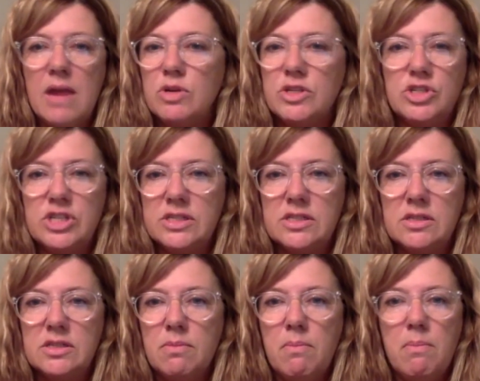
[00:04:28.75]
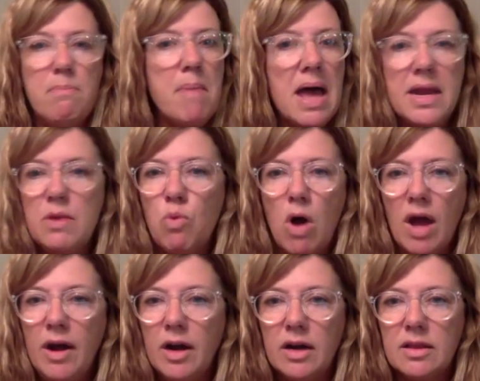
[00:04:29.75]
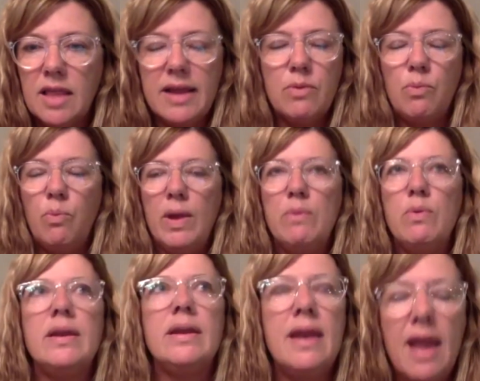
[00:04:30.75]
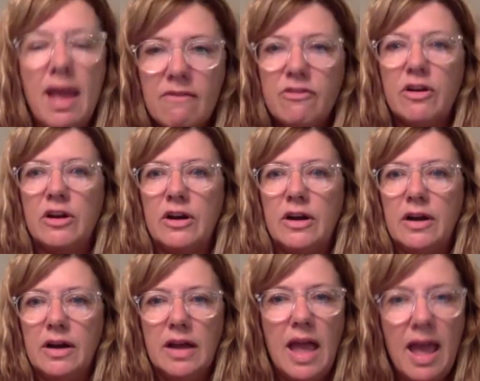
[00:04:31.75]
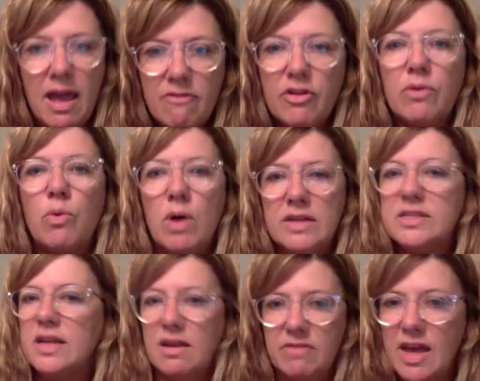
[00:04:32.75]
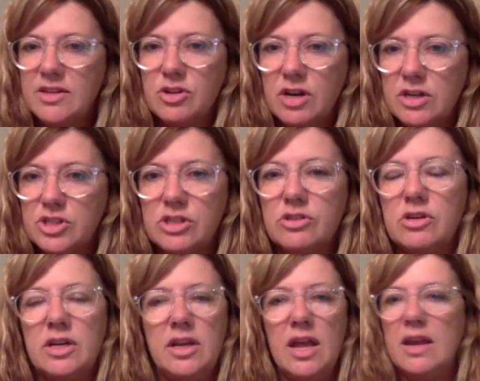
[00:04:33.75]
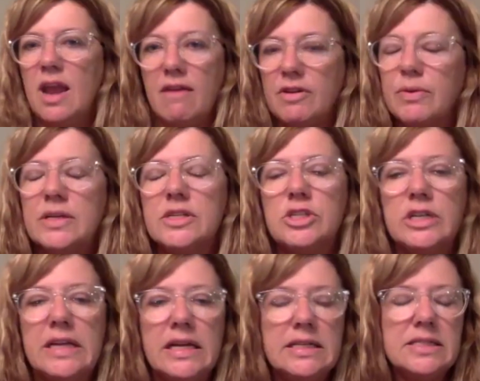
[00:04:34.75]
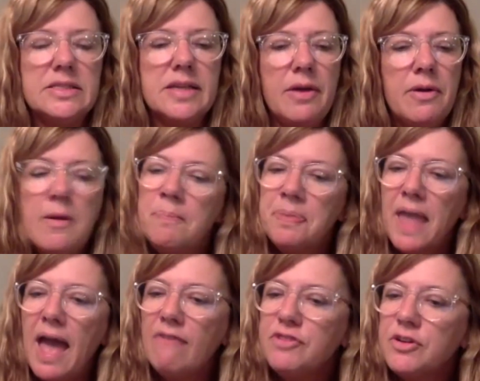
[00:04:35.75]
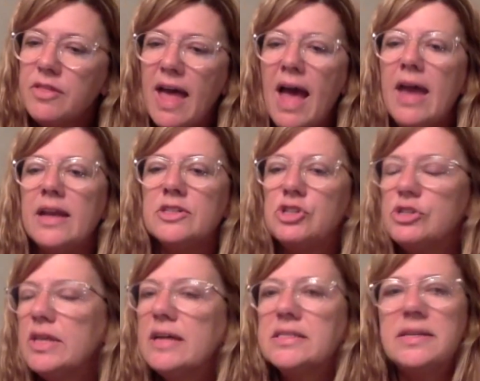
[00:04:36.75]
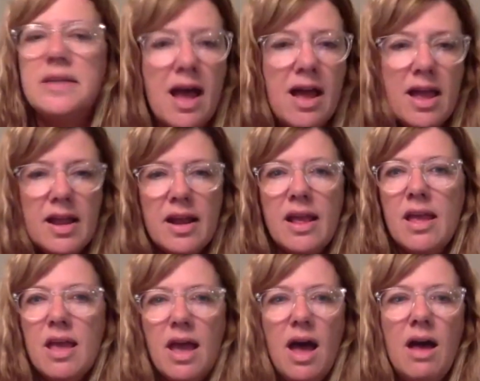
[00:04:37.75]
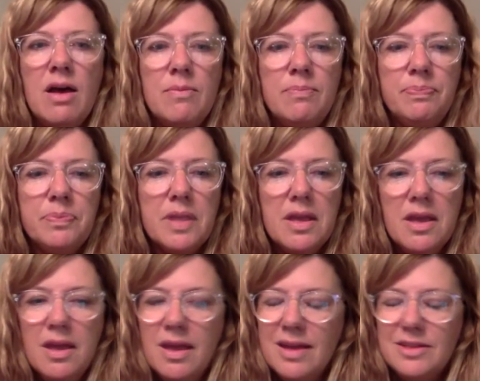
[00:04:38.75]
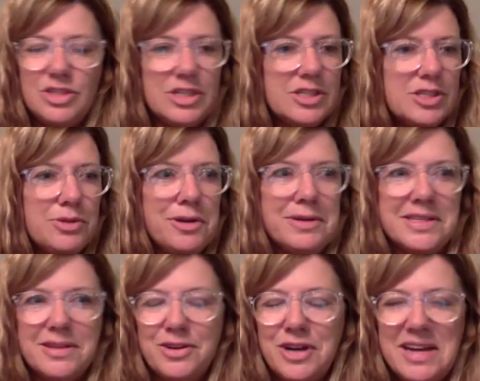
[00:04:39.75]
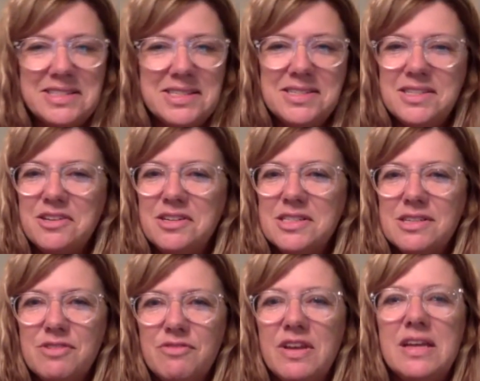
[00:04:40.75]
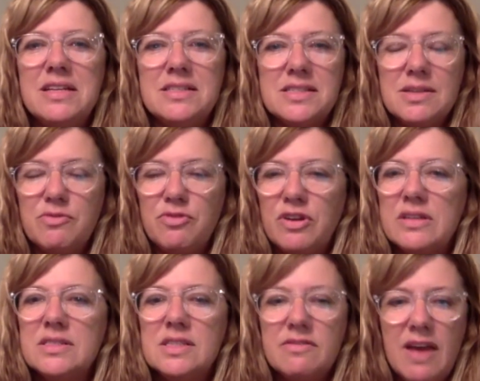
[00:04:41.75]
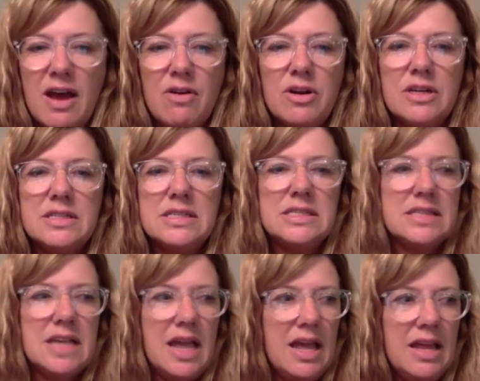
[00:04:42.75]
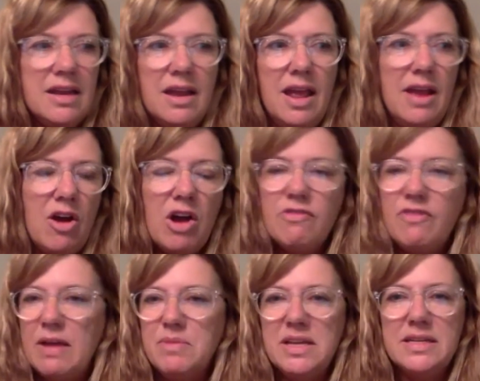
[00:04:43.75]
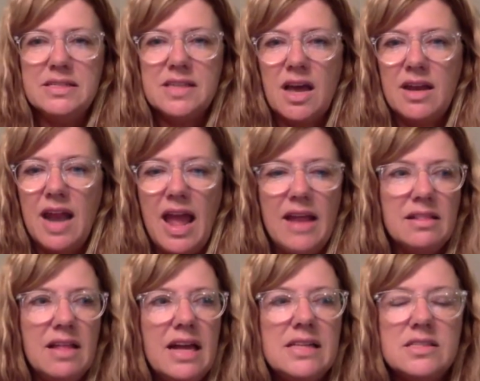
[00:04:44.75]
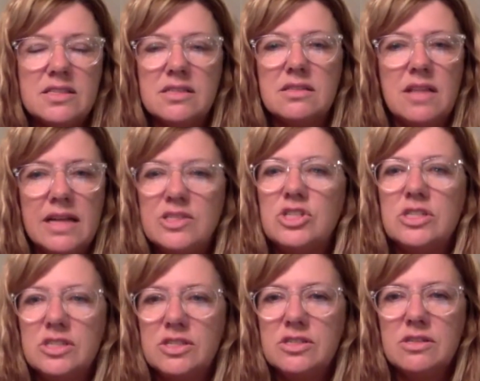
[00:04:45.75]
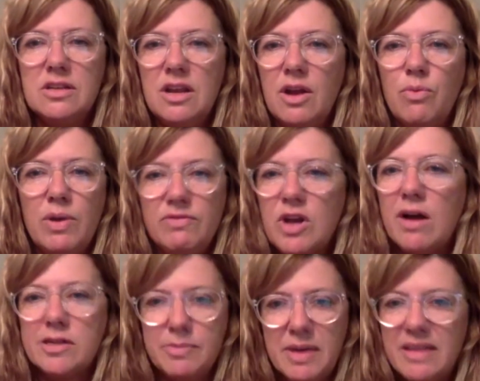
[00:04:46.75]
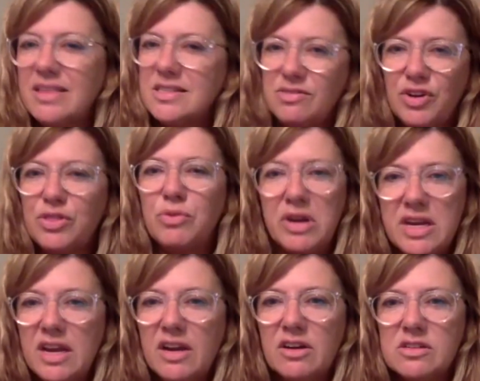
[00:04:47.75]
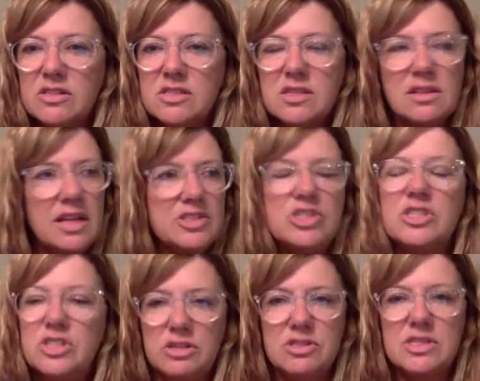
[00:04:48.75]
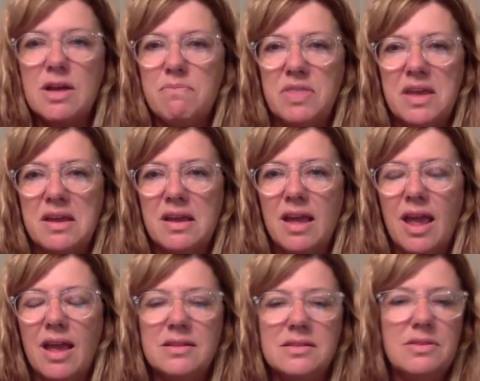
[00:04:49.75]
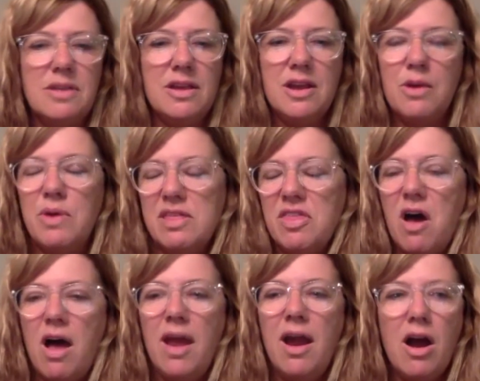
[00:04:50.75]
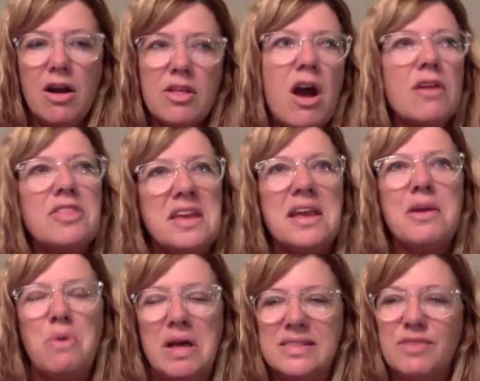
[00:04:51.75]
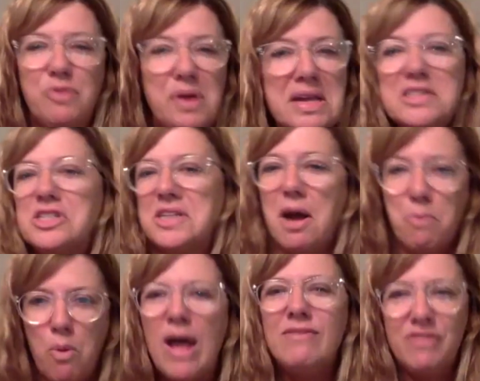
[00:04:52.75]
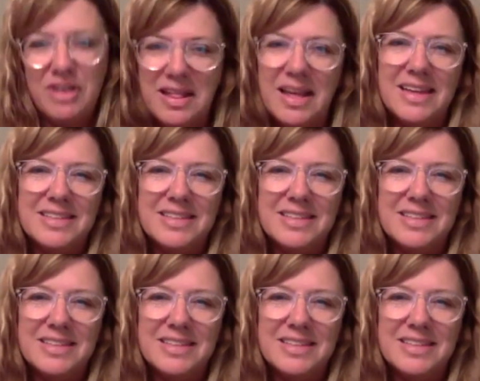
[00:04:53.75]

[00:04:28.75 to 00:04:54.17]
was just muddy water. Like, we would never, ever want to give that to our children and never want to drink it. And so after that, in 2009, just through a crazy series of events, some friends of ours and our family decided, hey, let's just, we've talked about this for 3 years. Let's just do something. And, we thought our thinking was, if we can just help one village,